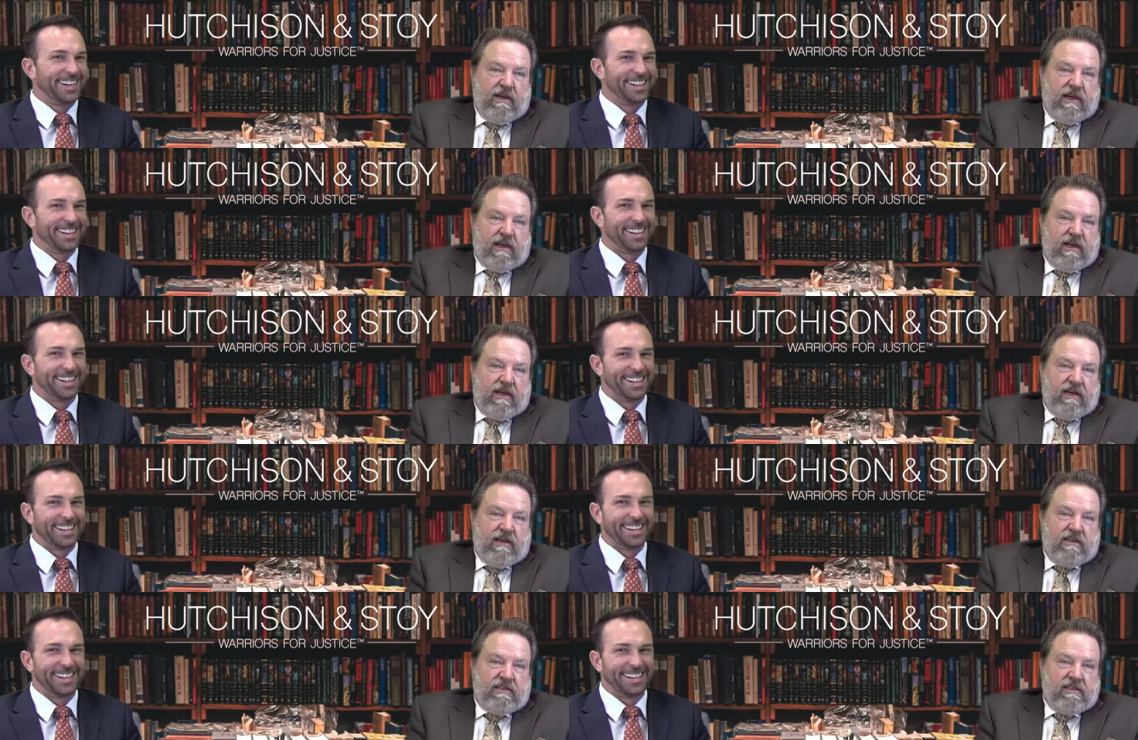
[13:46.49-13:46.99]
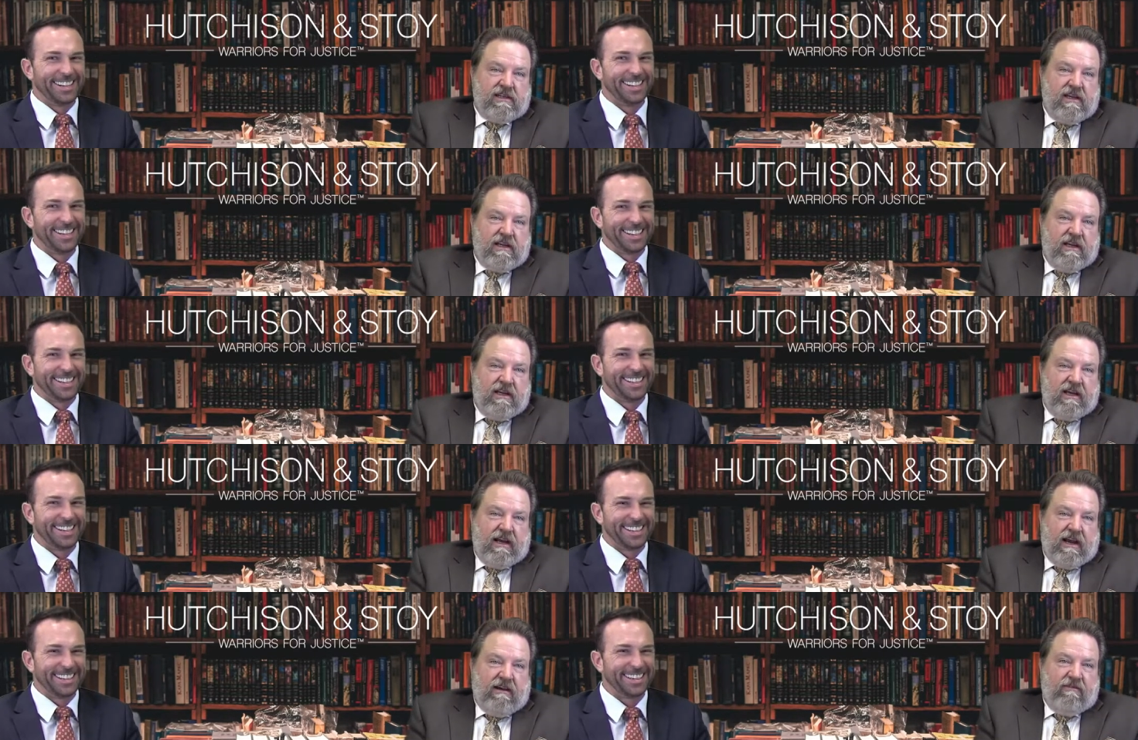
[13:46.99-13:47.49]
Speaker 1: because
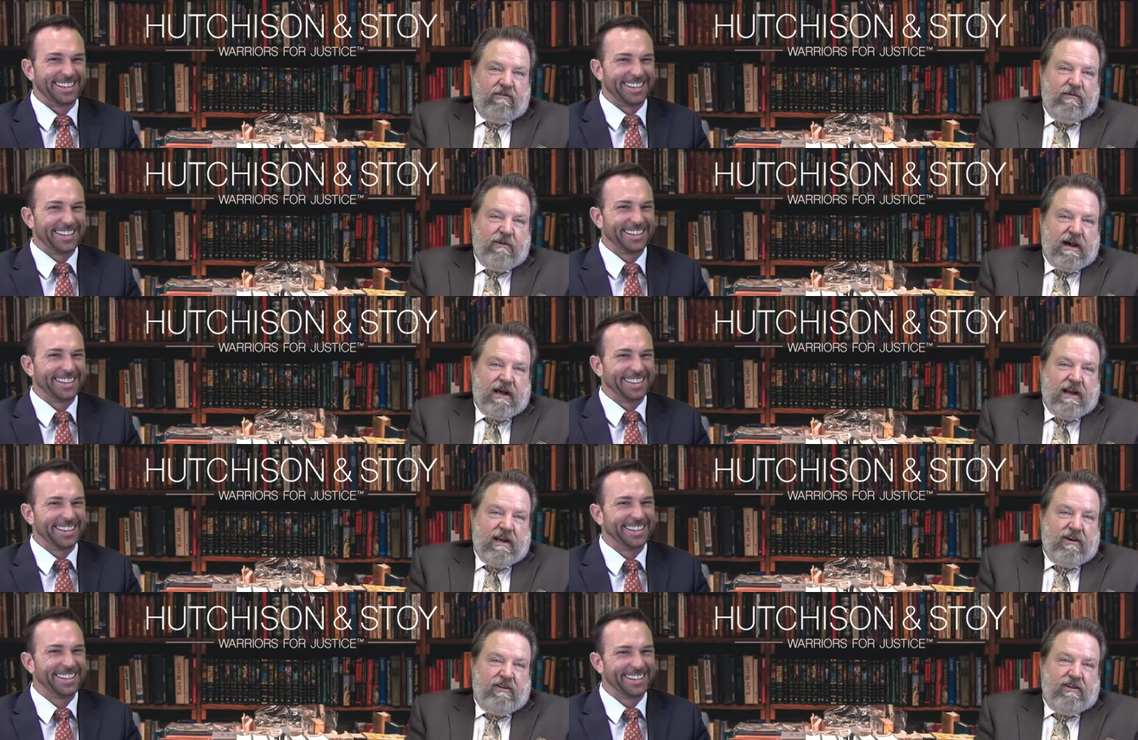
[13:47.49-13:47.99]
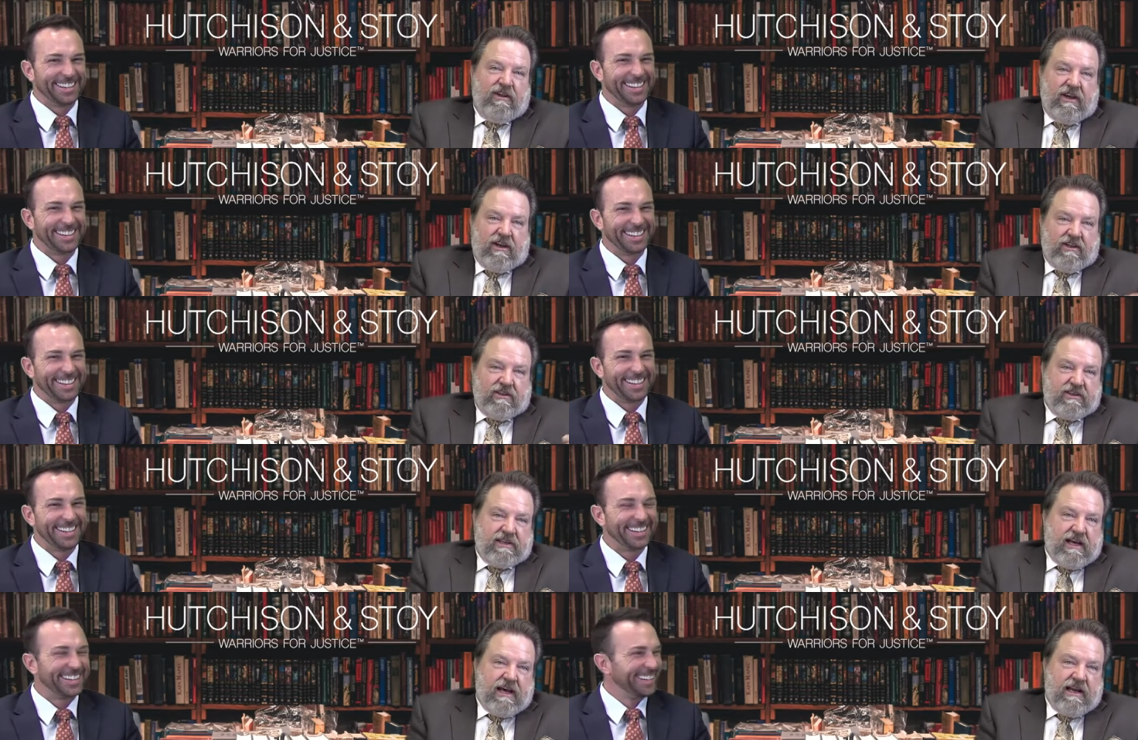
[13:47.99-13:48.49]
everybody on the other
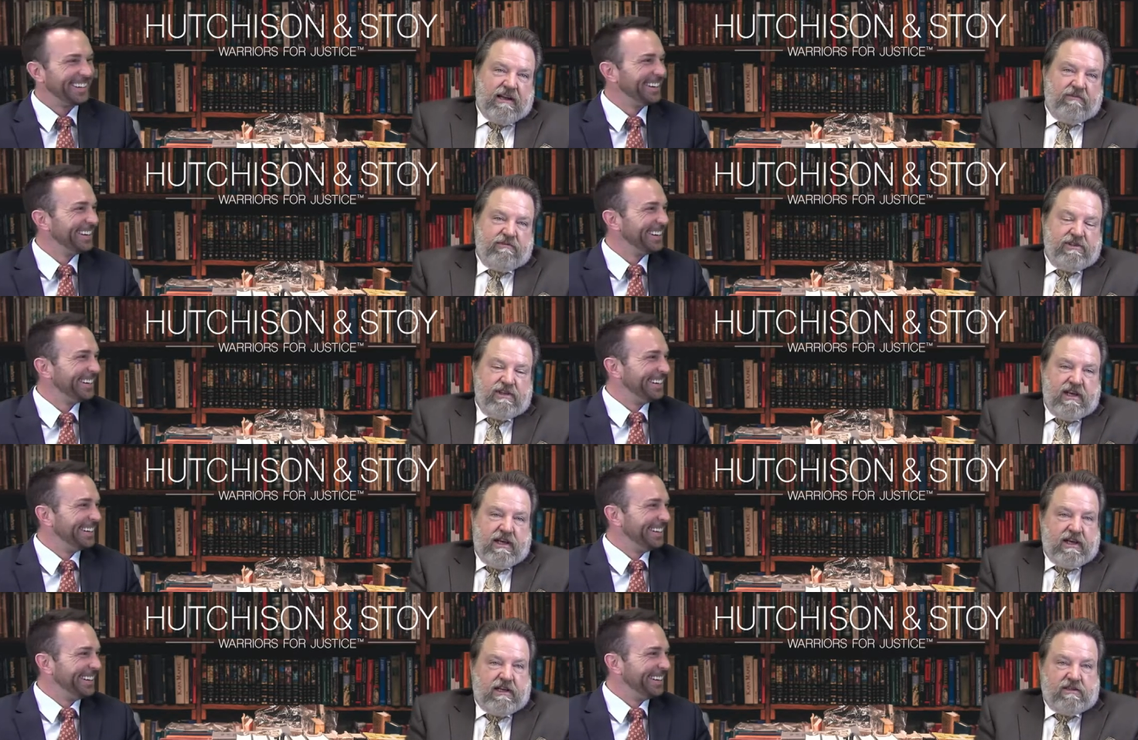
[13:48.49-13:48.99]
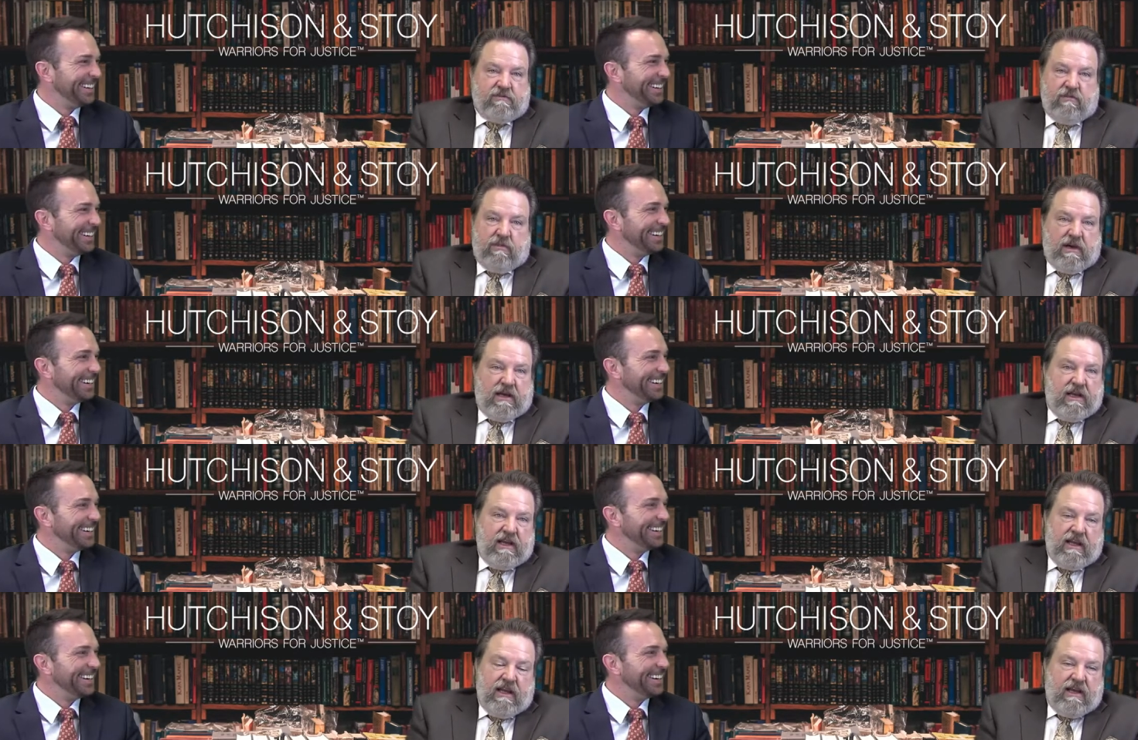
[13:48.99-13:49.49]
side objects
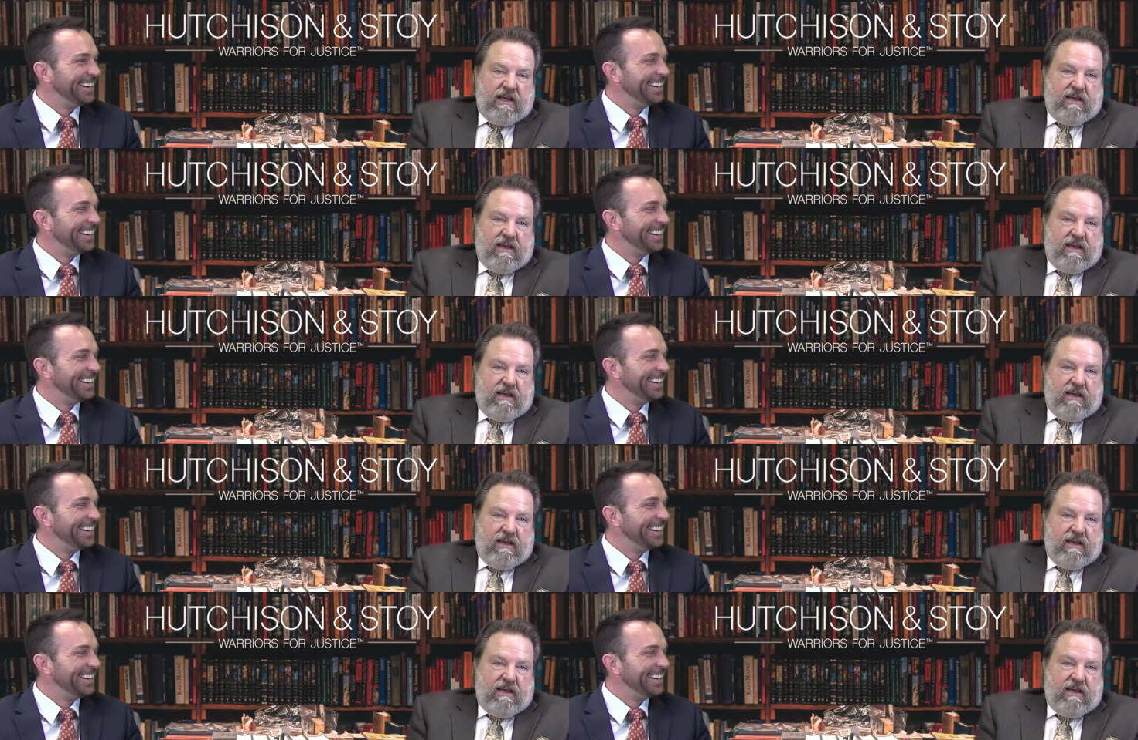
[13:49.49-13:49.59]
but